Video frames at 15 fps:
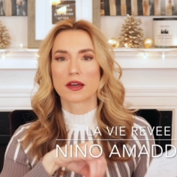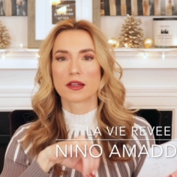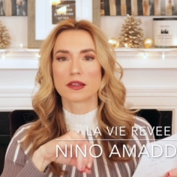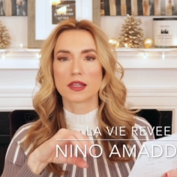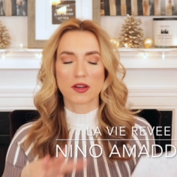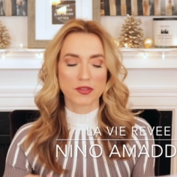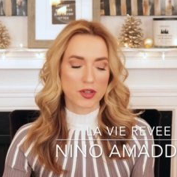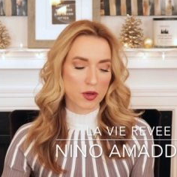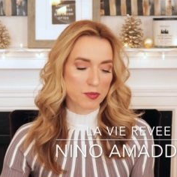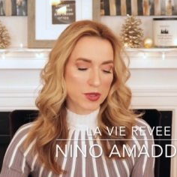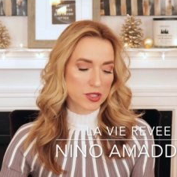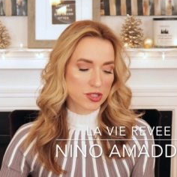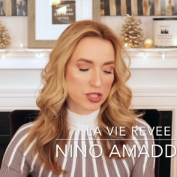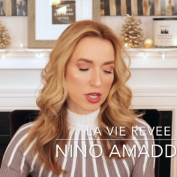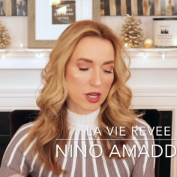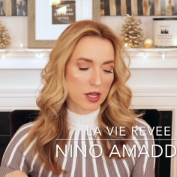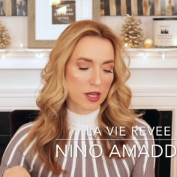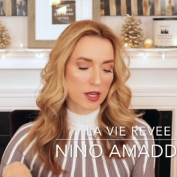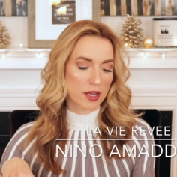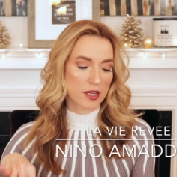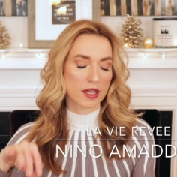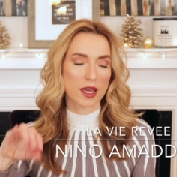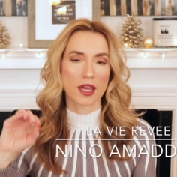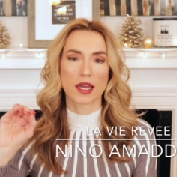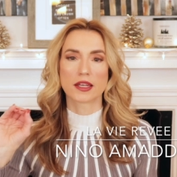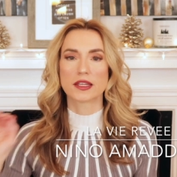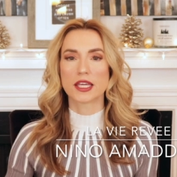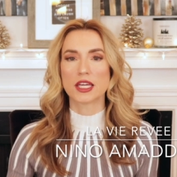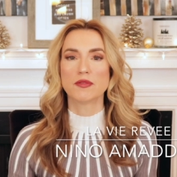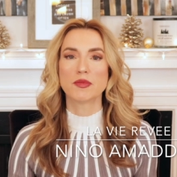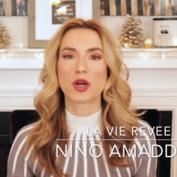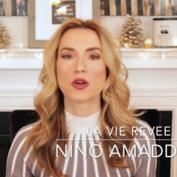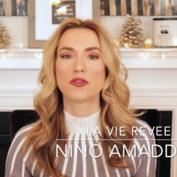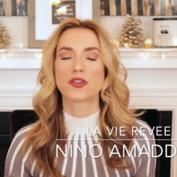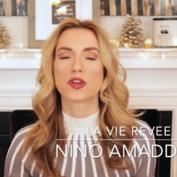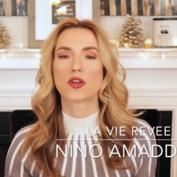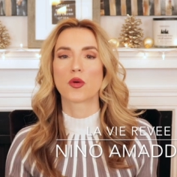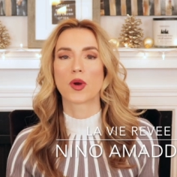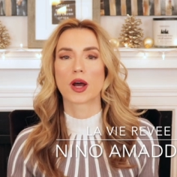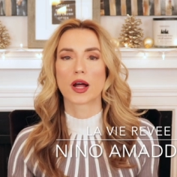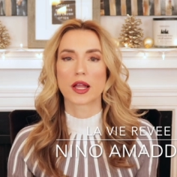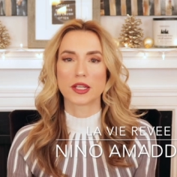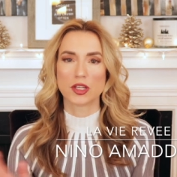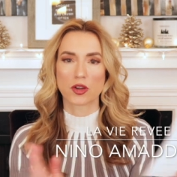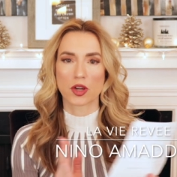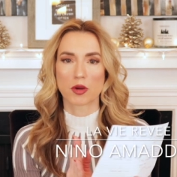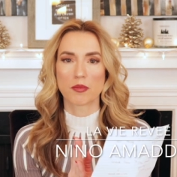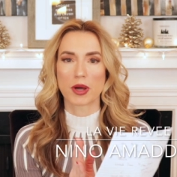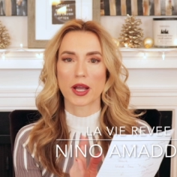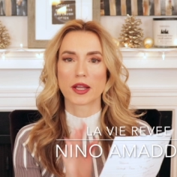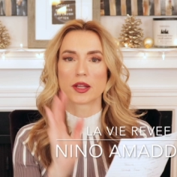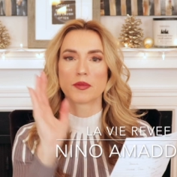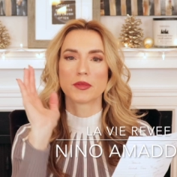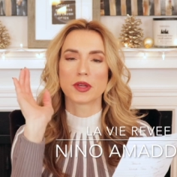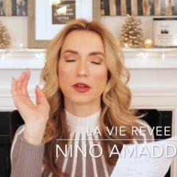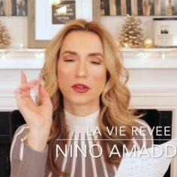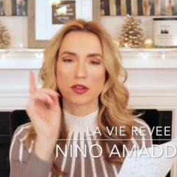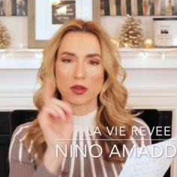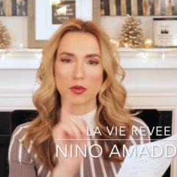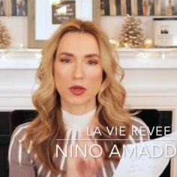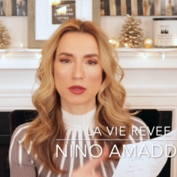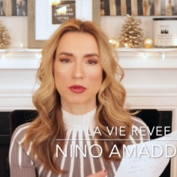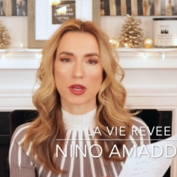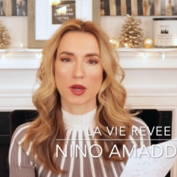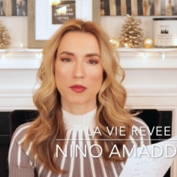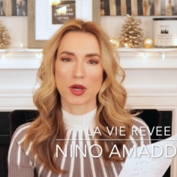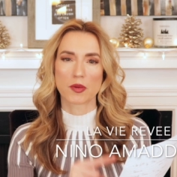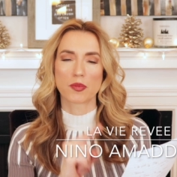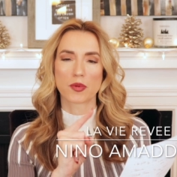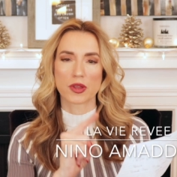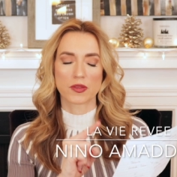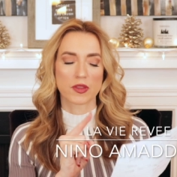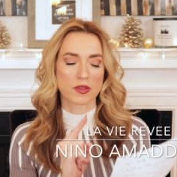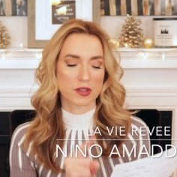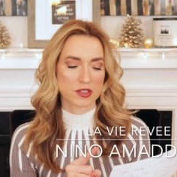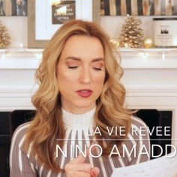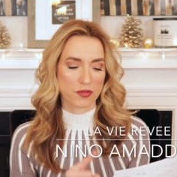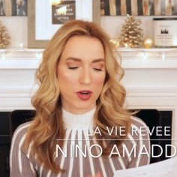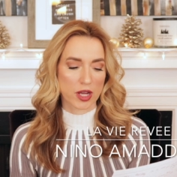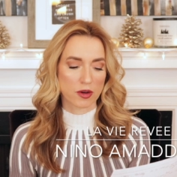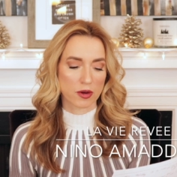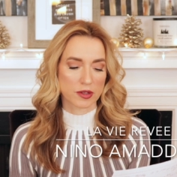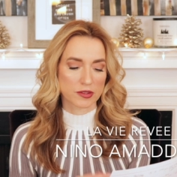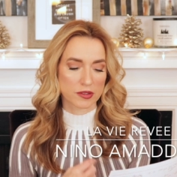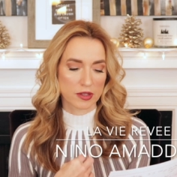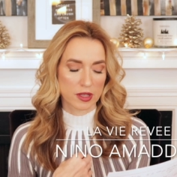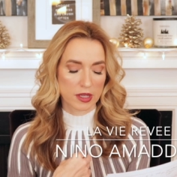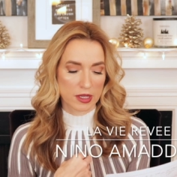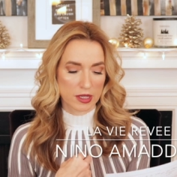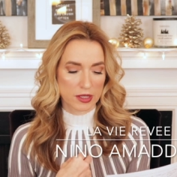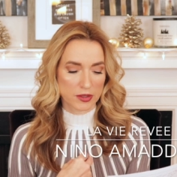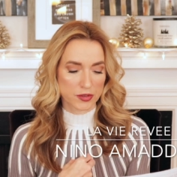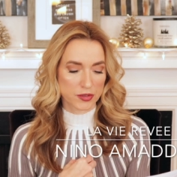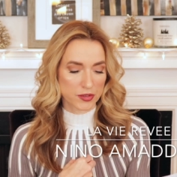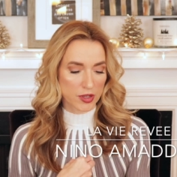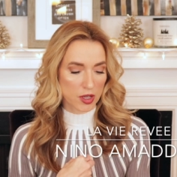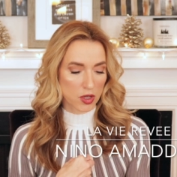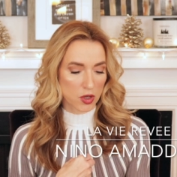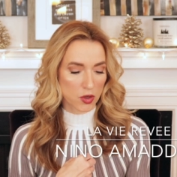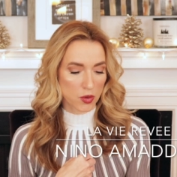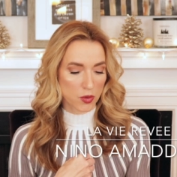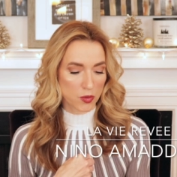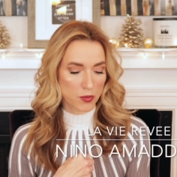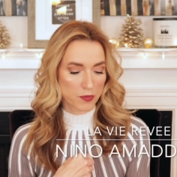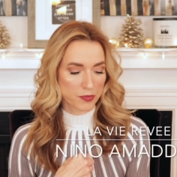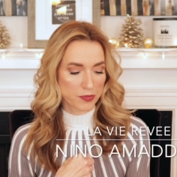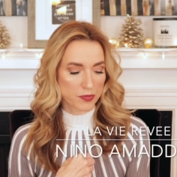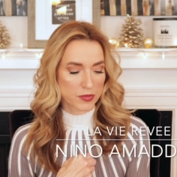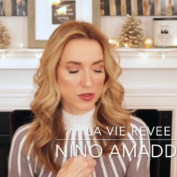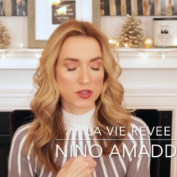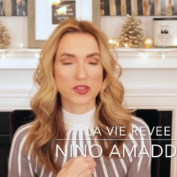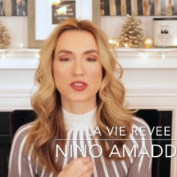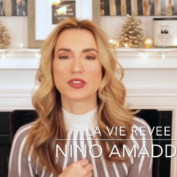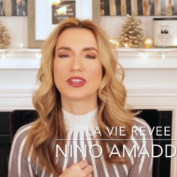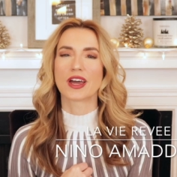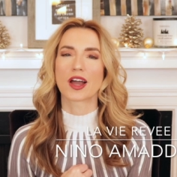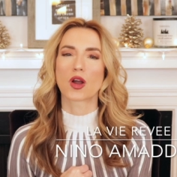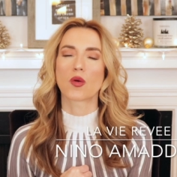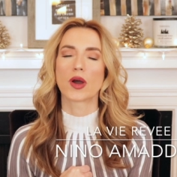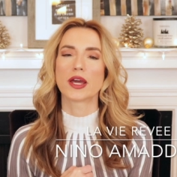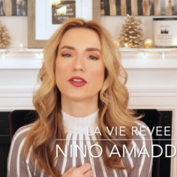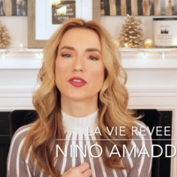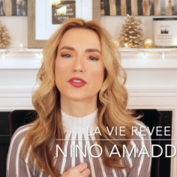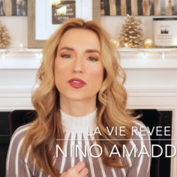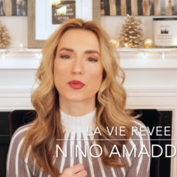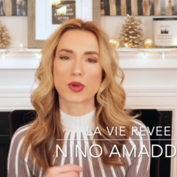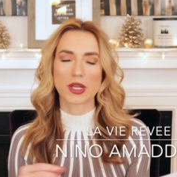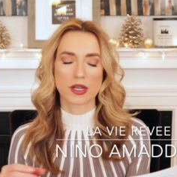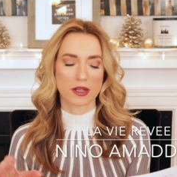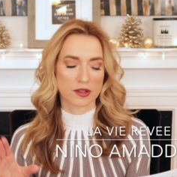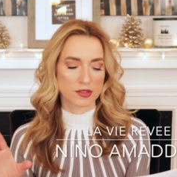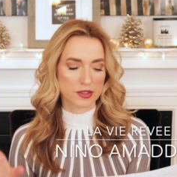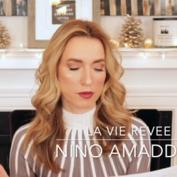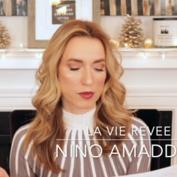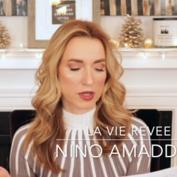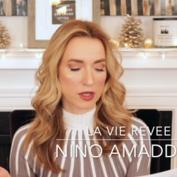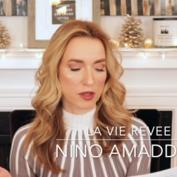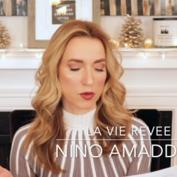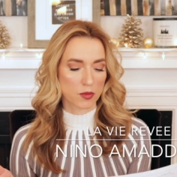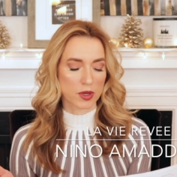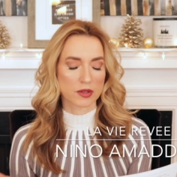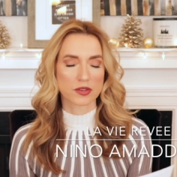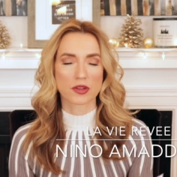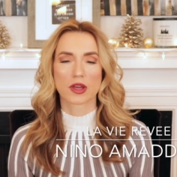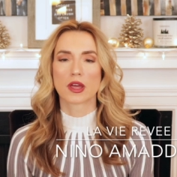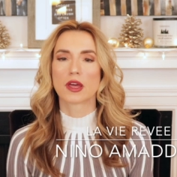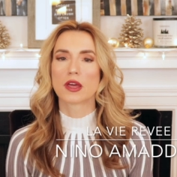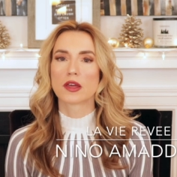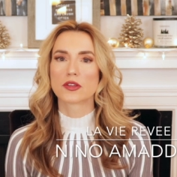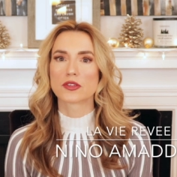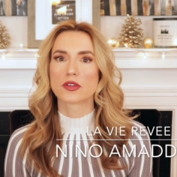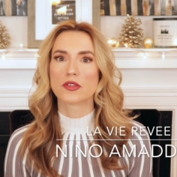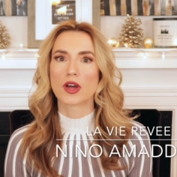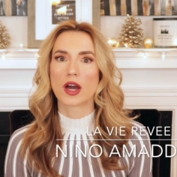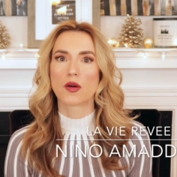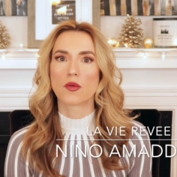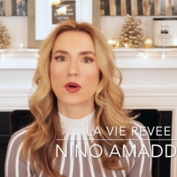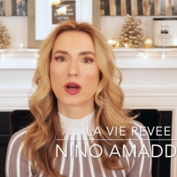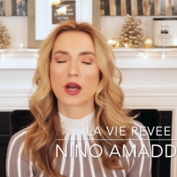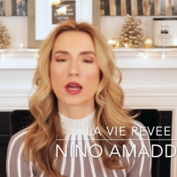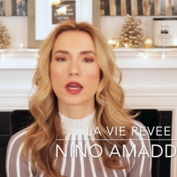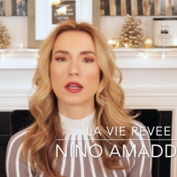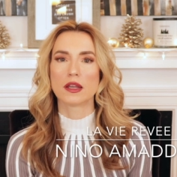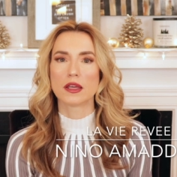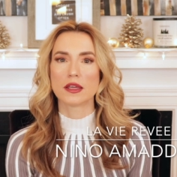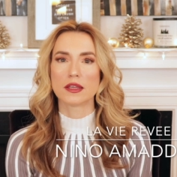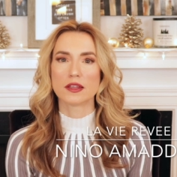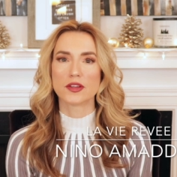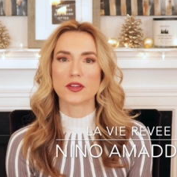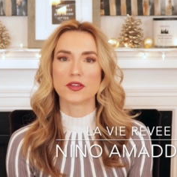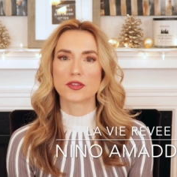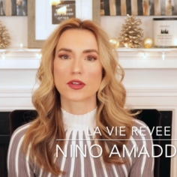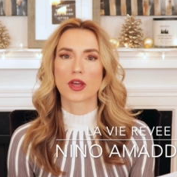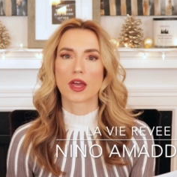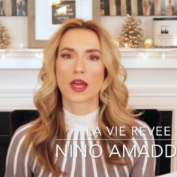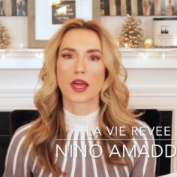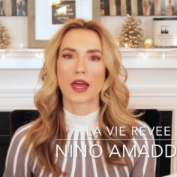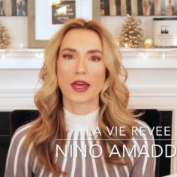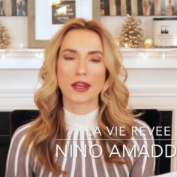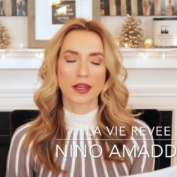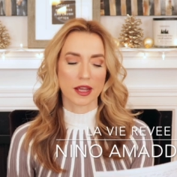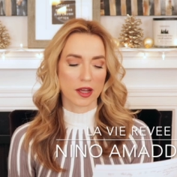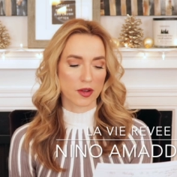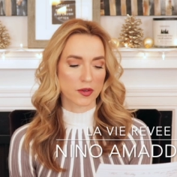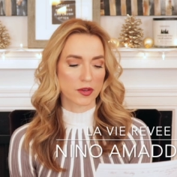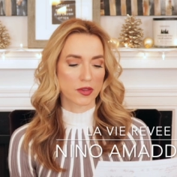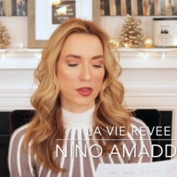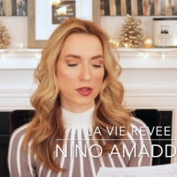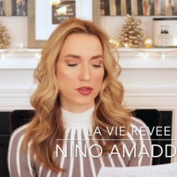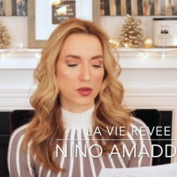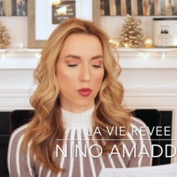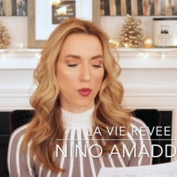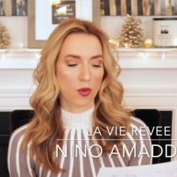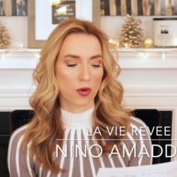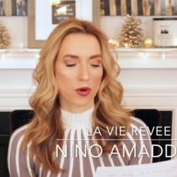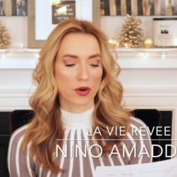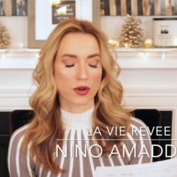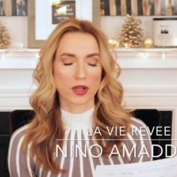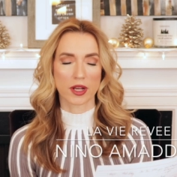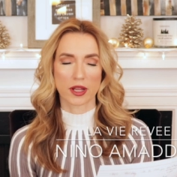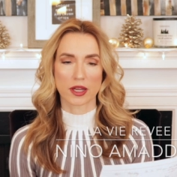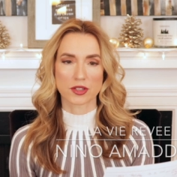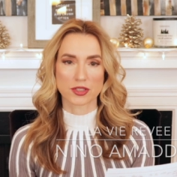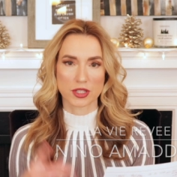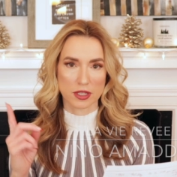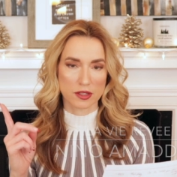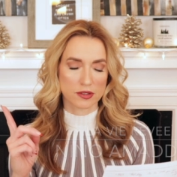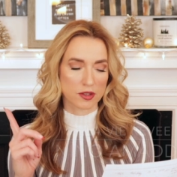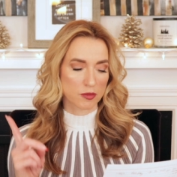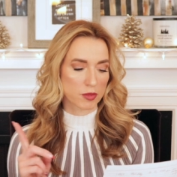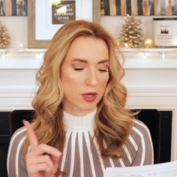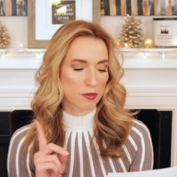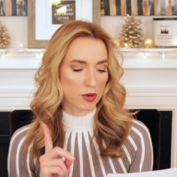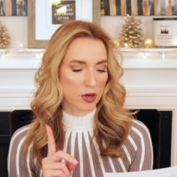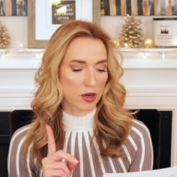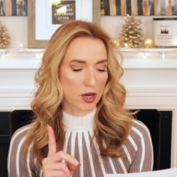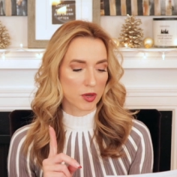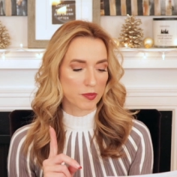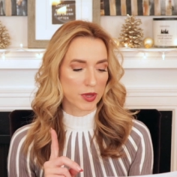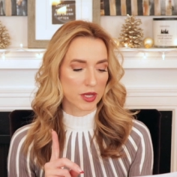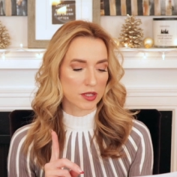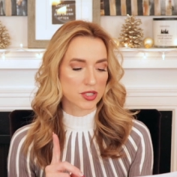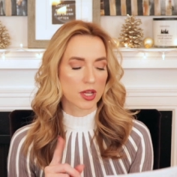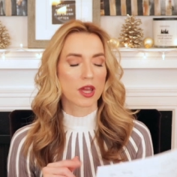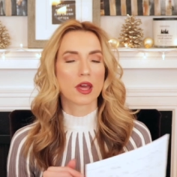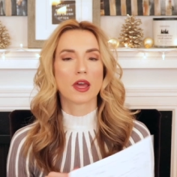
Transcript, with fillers: Love Don't Be Shy, and Guimauve de Noël, and you combine them, you would come up with this fragrance. So just not quite as sweet as some of the other ones. So that one is heading out the door and actually is on my Mercari page.